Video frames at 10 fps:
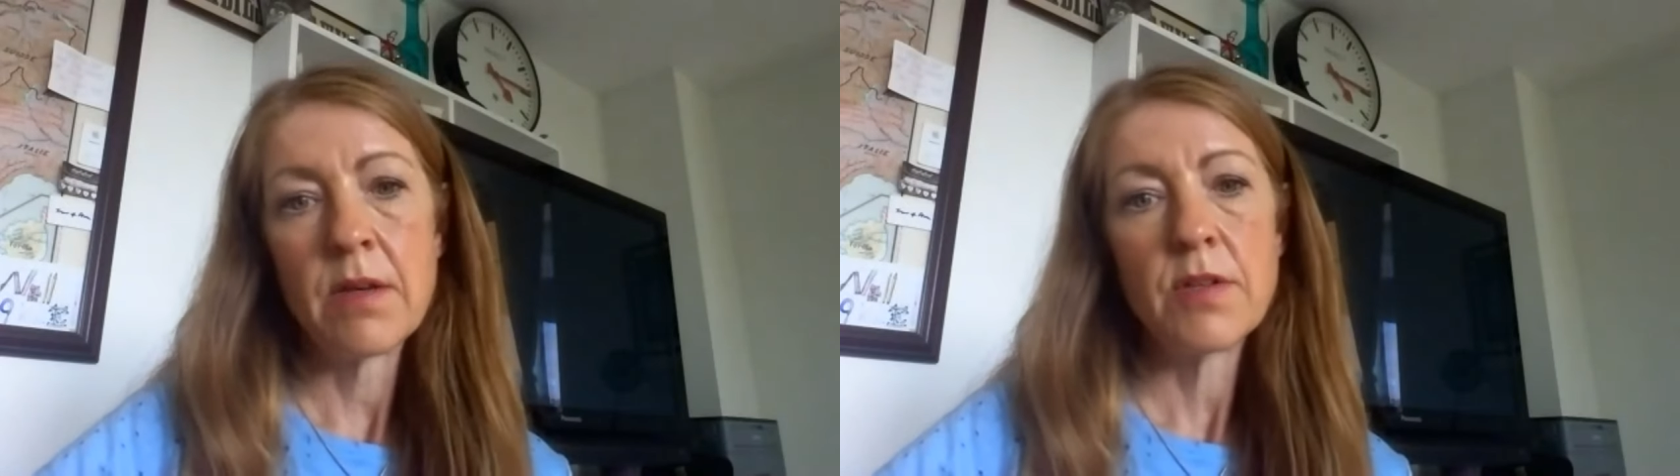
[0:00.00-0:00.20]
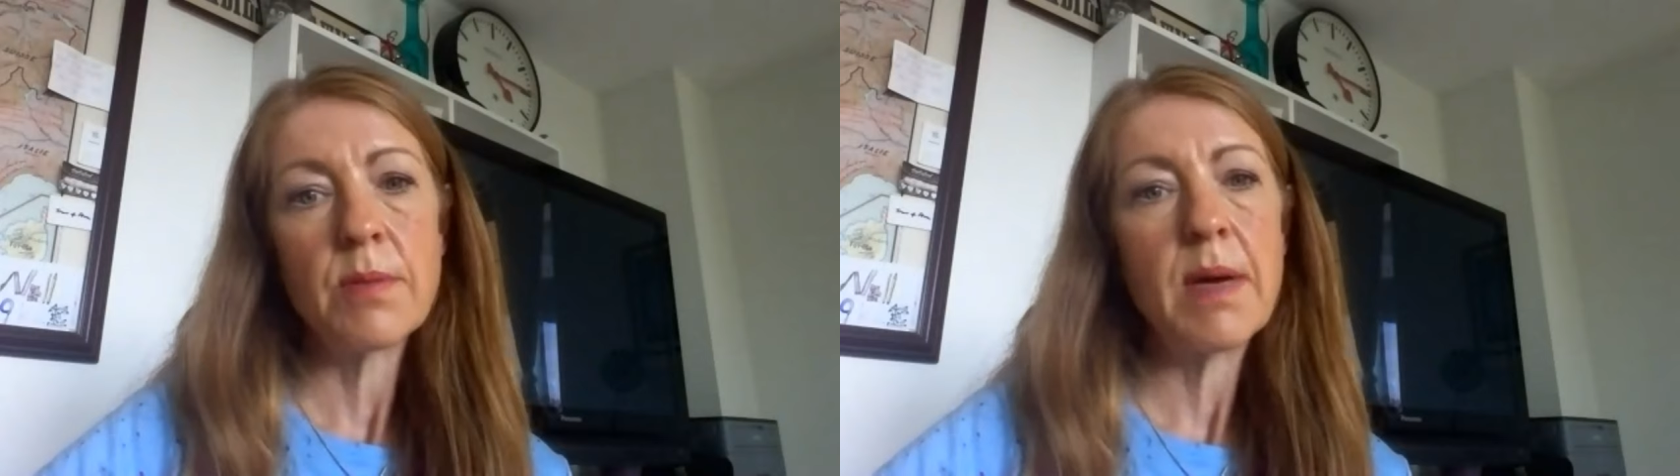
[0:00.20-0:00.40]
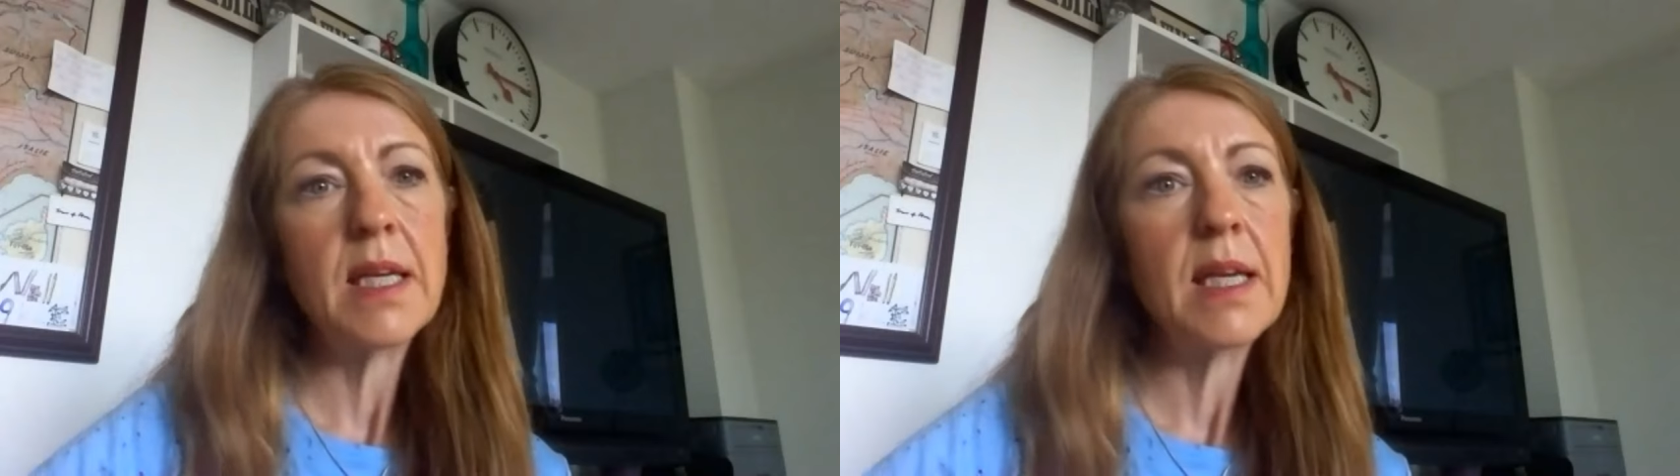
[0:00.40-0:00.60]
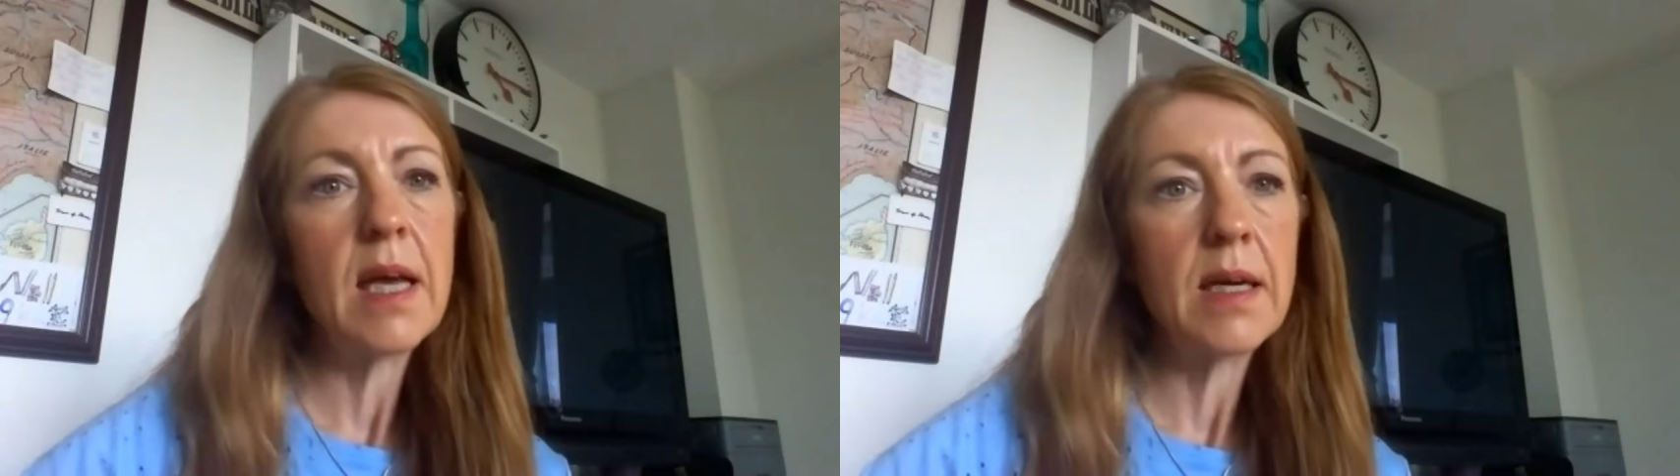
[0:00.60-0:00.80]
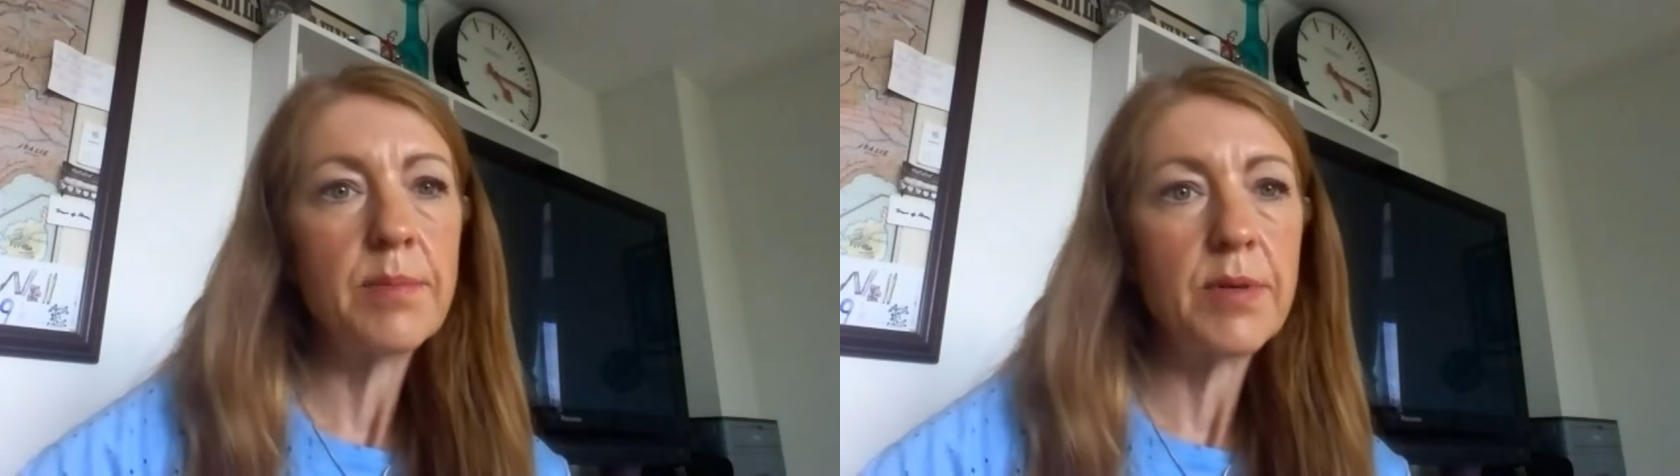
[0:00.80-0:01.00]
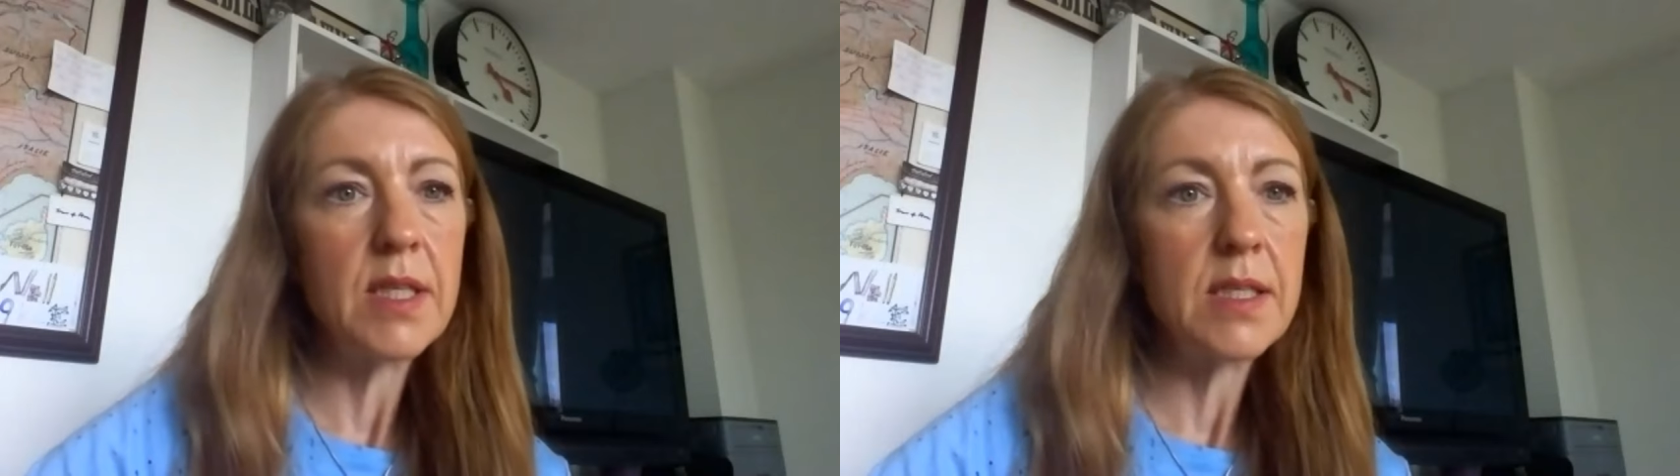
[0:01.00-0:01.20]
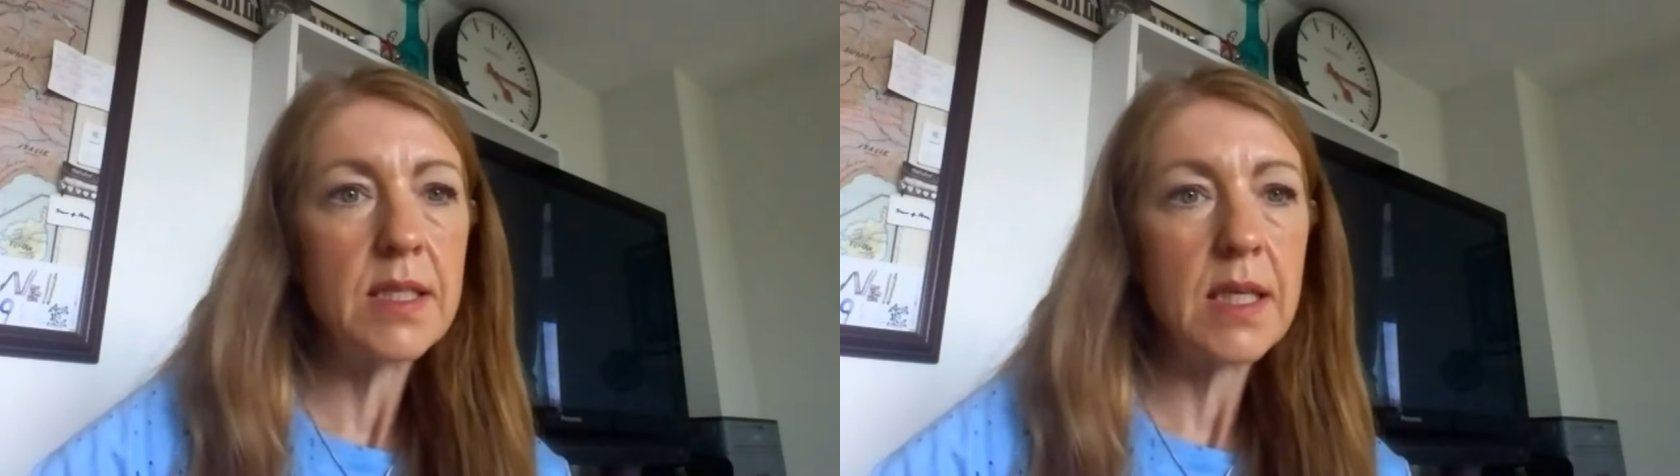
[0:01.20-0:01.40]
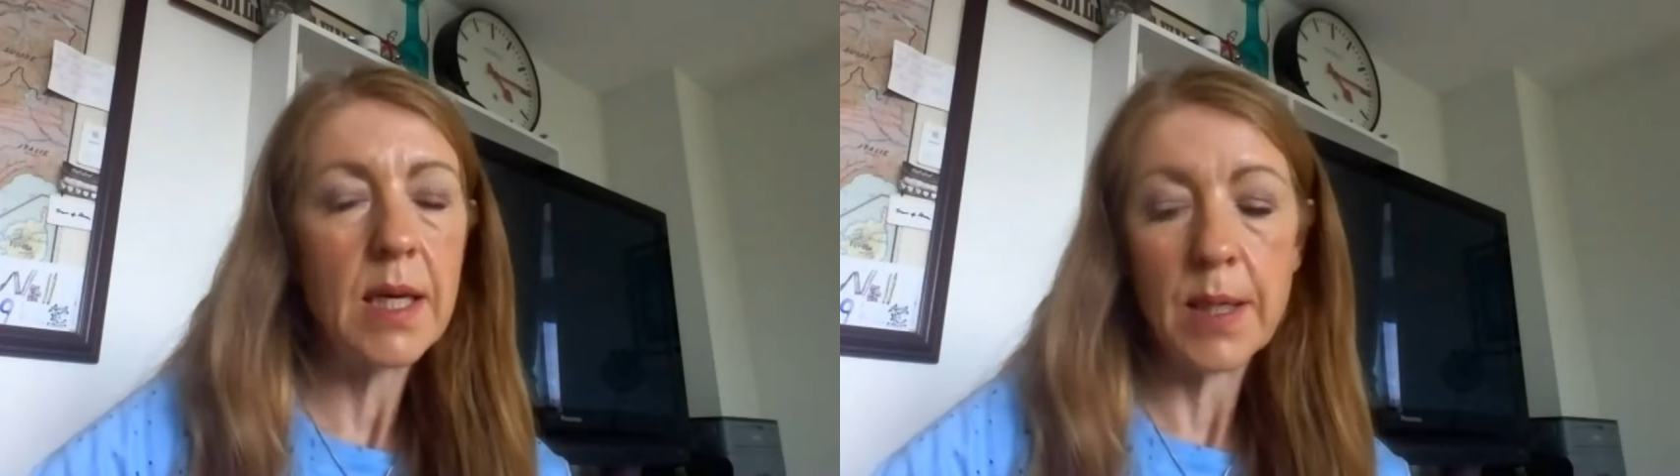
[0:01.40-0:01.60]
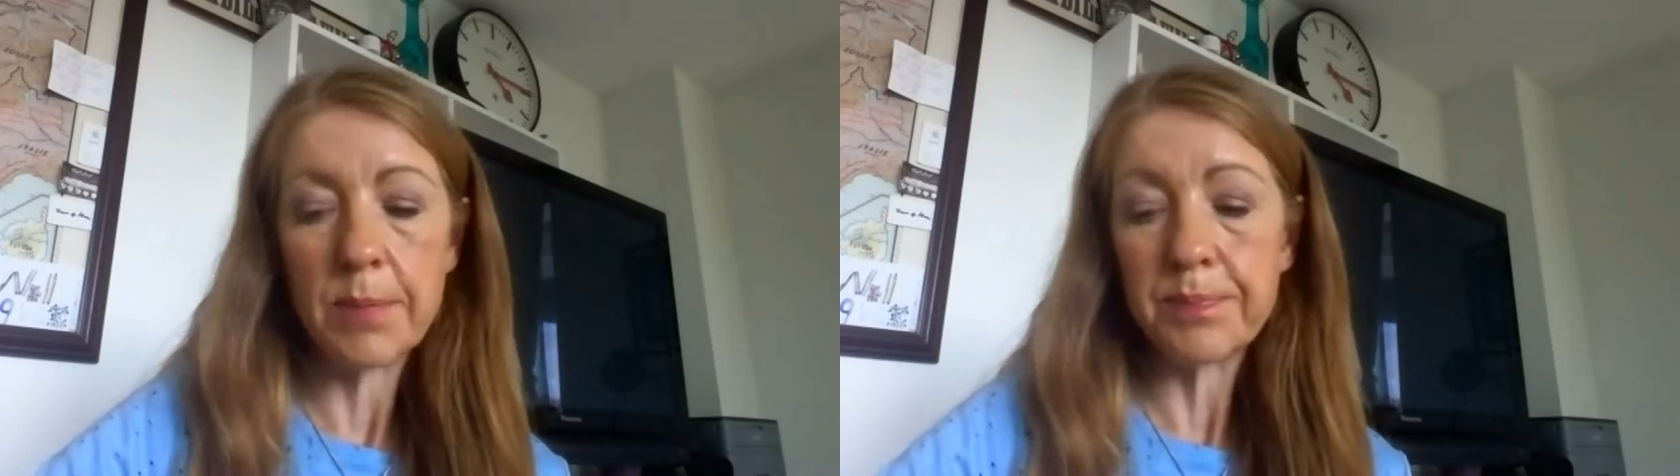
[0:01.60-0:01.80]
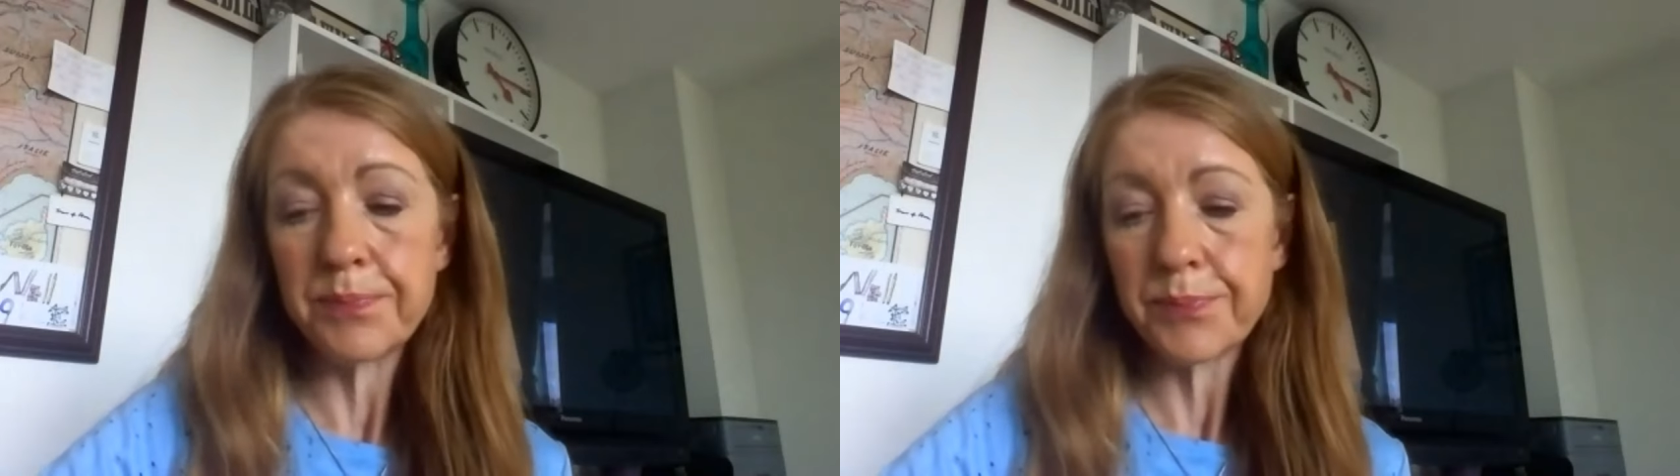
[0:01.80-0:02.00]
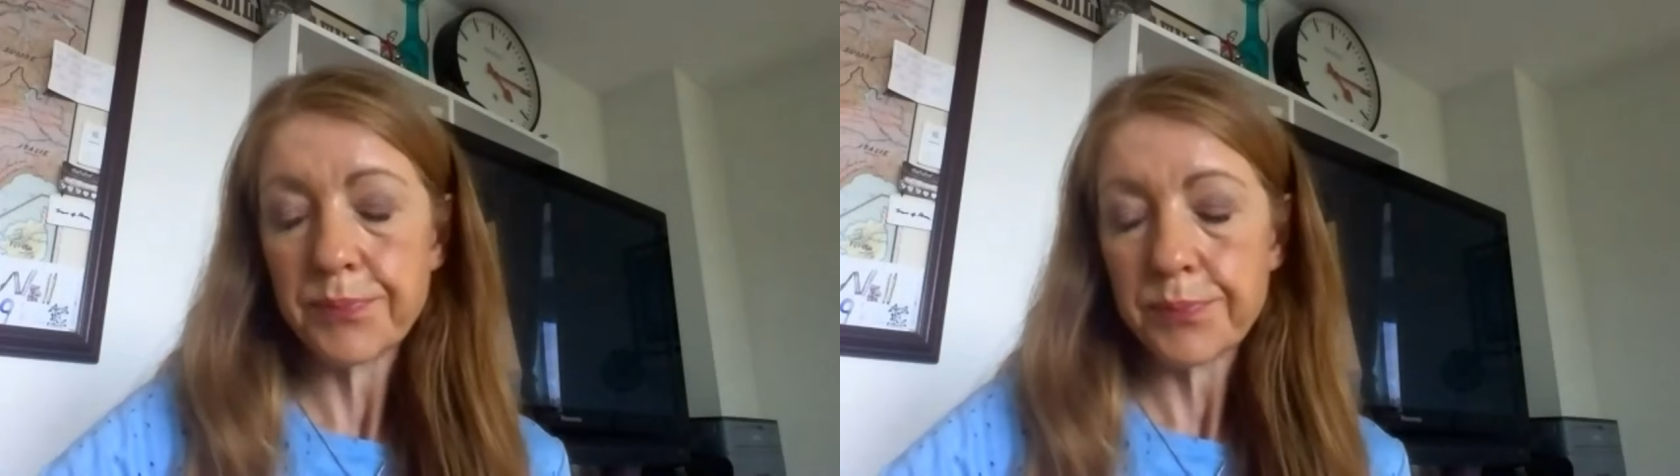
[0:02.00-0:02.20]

So many libraries did